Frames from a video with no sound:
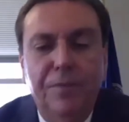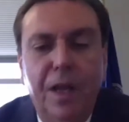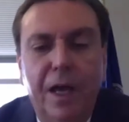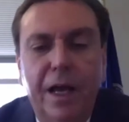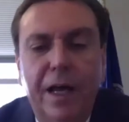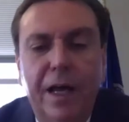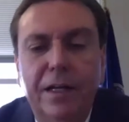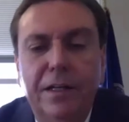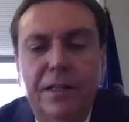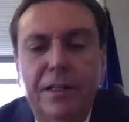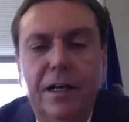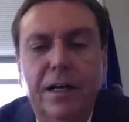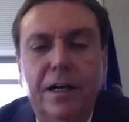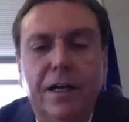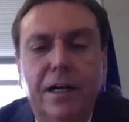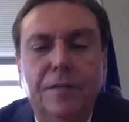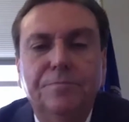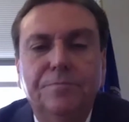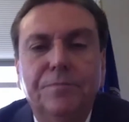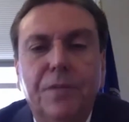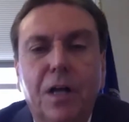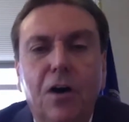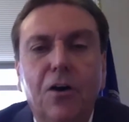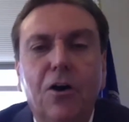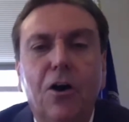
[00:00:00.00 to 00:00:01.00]
And
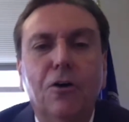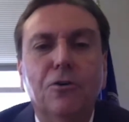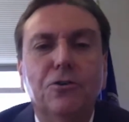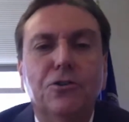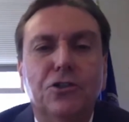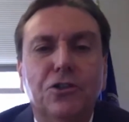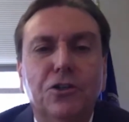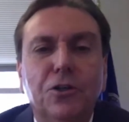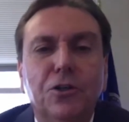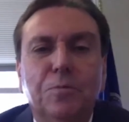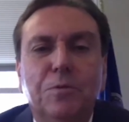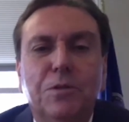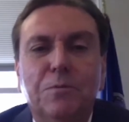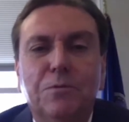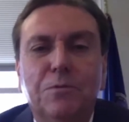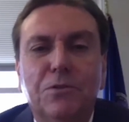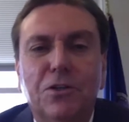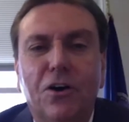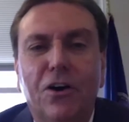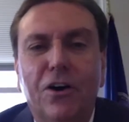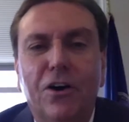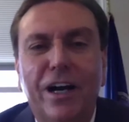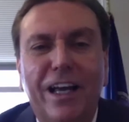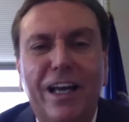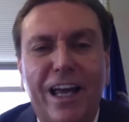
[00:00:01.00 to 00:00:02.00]
hello, Soups.
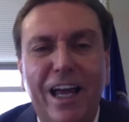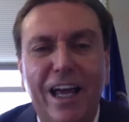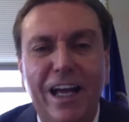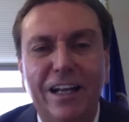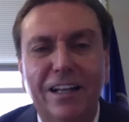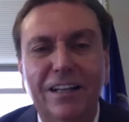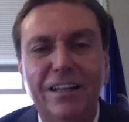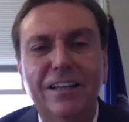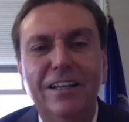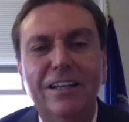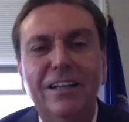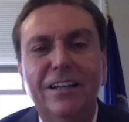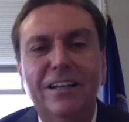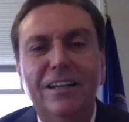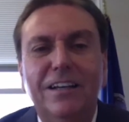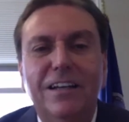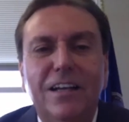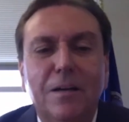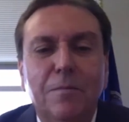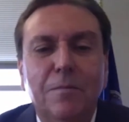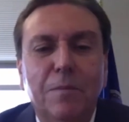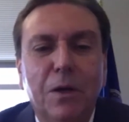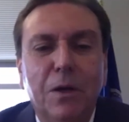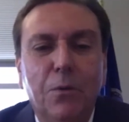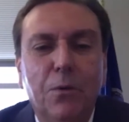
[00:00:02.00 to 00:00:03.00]
Sorry I can't
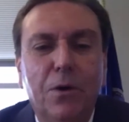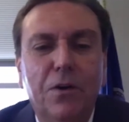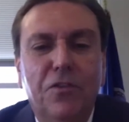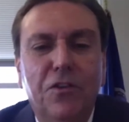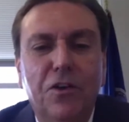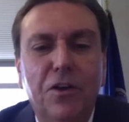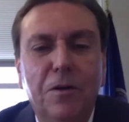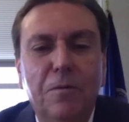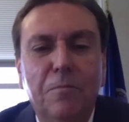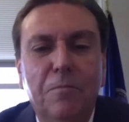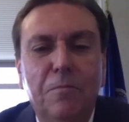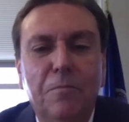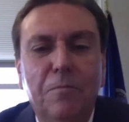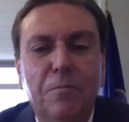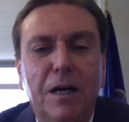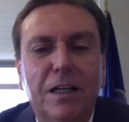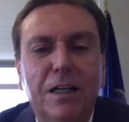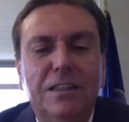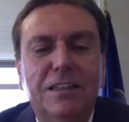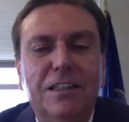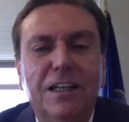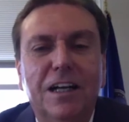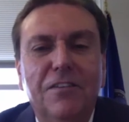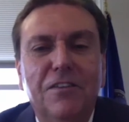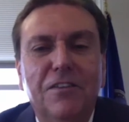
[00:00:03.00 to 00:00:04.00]
be with you, but
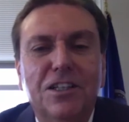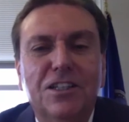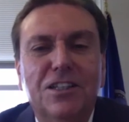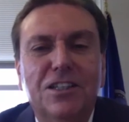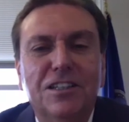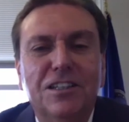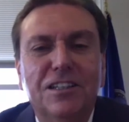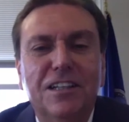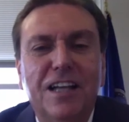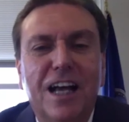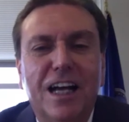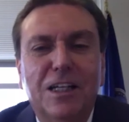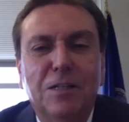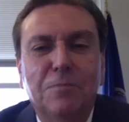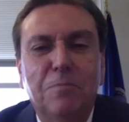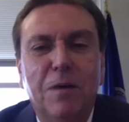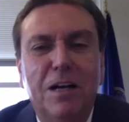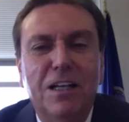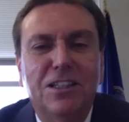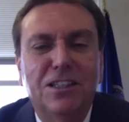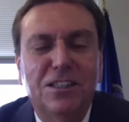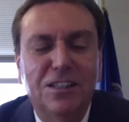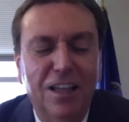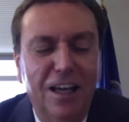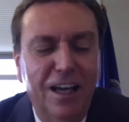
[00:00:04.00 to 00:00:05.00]
this is the next
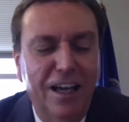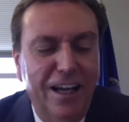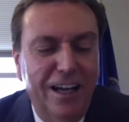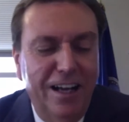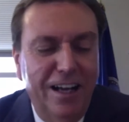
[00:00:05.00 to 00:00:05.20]
best thing.